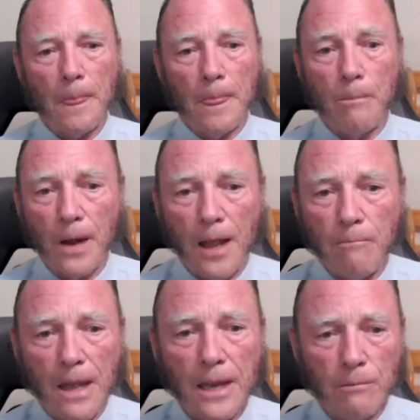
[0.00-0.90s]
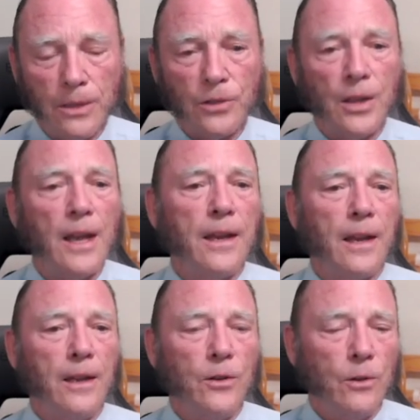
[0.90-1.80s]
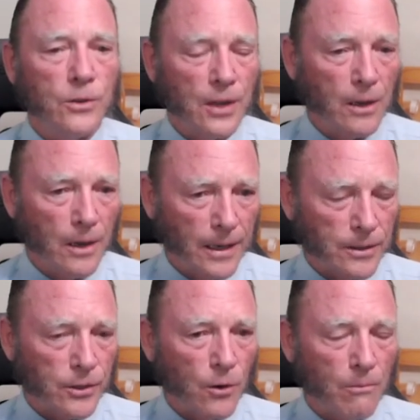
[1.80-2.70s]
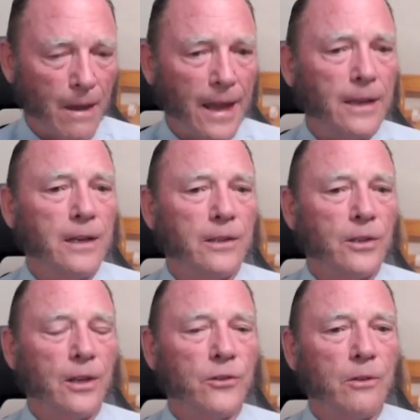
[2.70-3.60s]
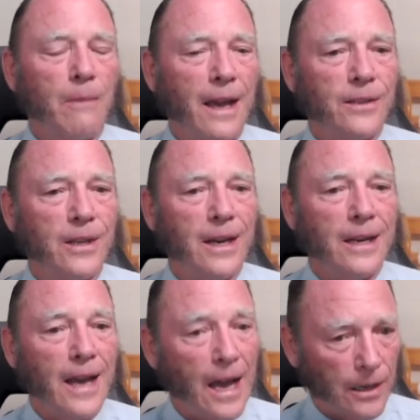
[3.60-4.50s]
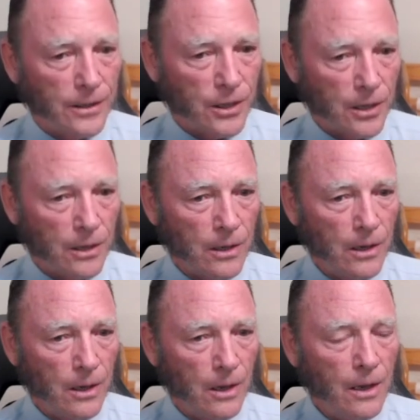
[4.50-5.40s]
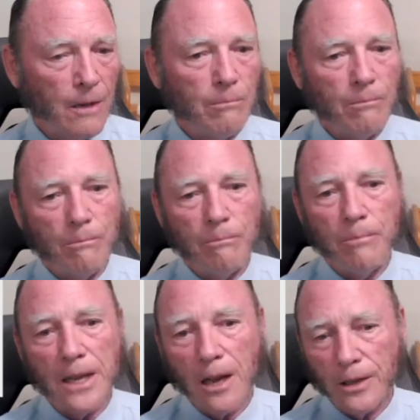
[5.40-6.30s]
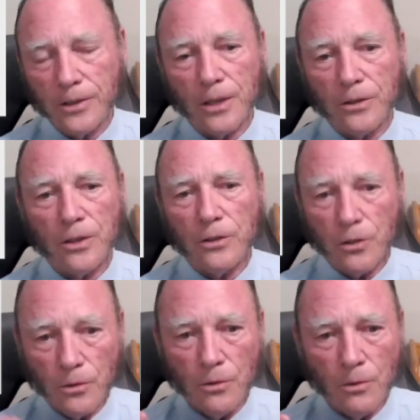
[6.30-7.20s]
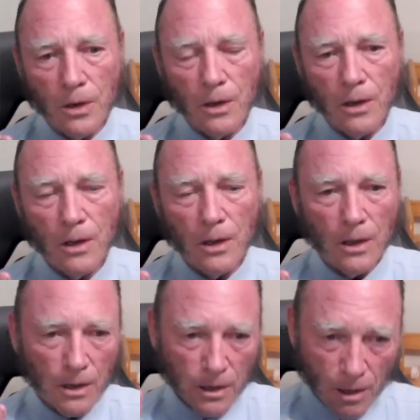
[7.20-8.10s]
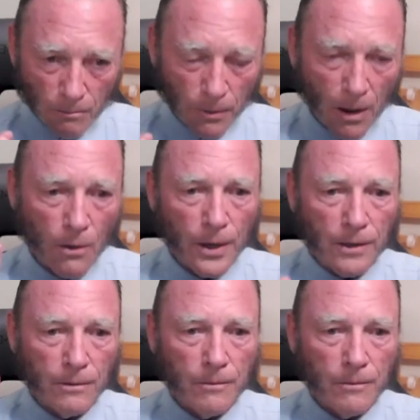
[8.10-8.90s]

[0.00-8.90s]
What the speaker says: But I made a mistake in using electromagnetism as an analogy because it's a 2-component